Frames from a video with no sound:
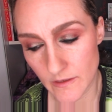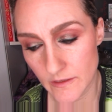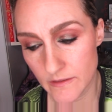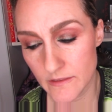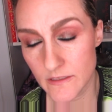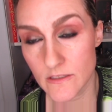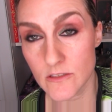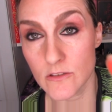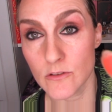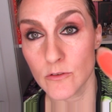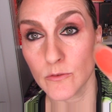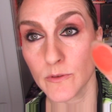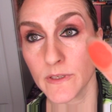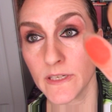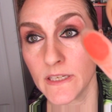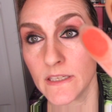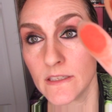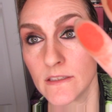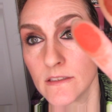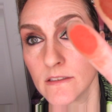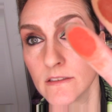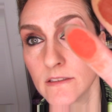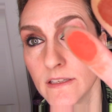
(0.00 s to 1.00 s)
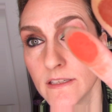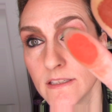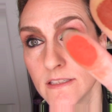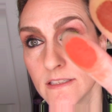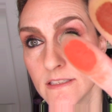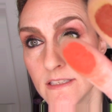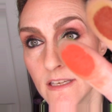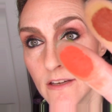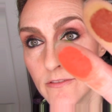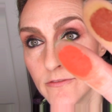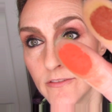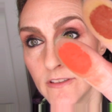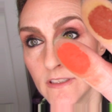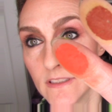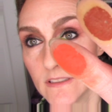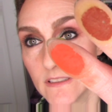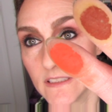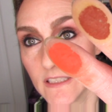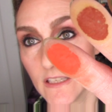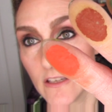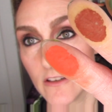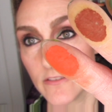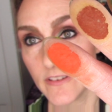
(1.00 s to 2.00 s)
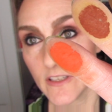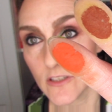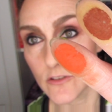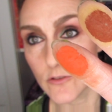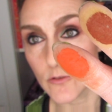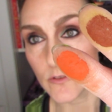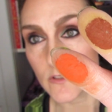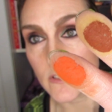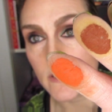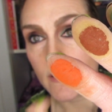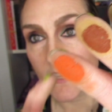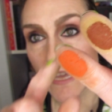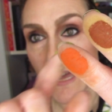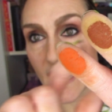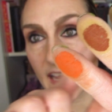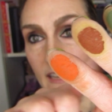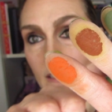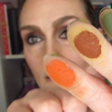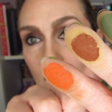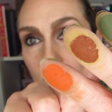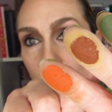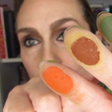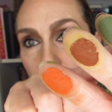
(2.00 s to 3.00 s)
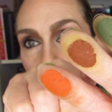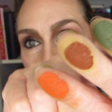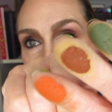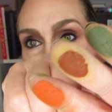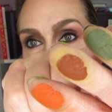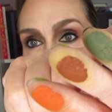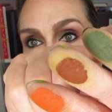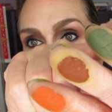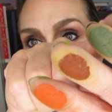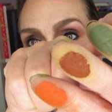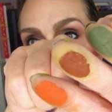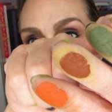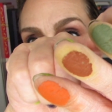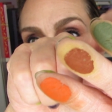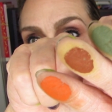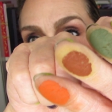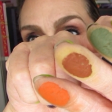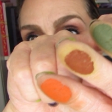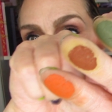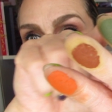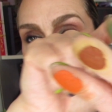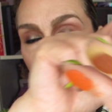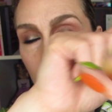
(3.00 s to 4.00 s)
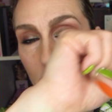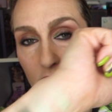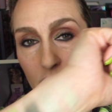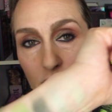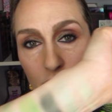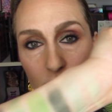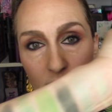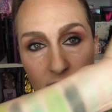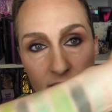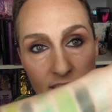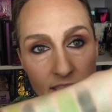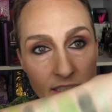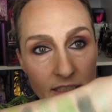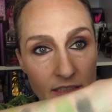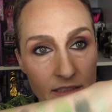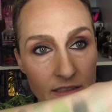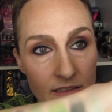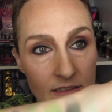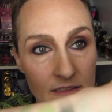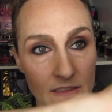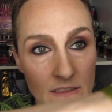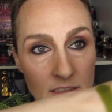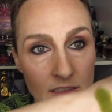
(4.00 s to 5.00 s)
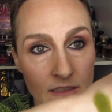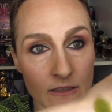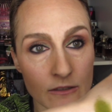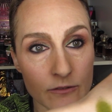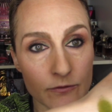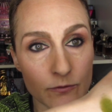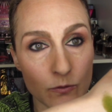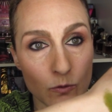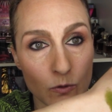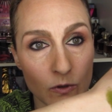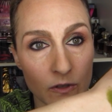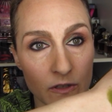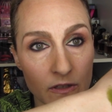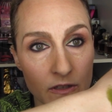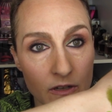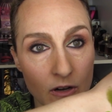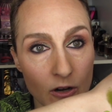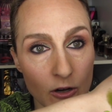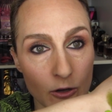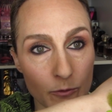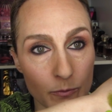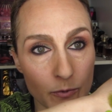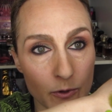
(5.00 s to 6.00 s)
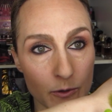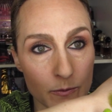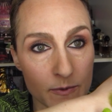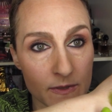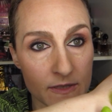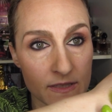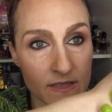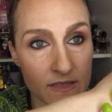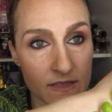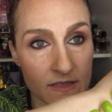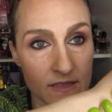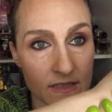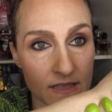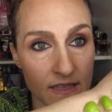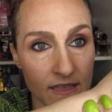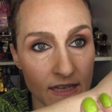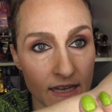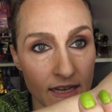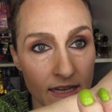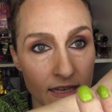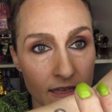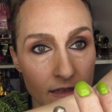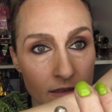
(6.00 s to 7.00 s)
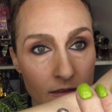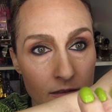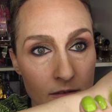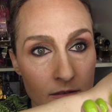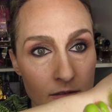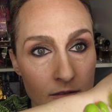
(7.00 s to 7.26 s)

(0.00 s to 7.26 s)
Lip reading: And this green is definitely of interest. That looks like a very good green for our purposes today.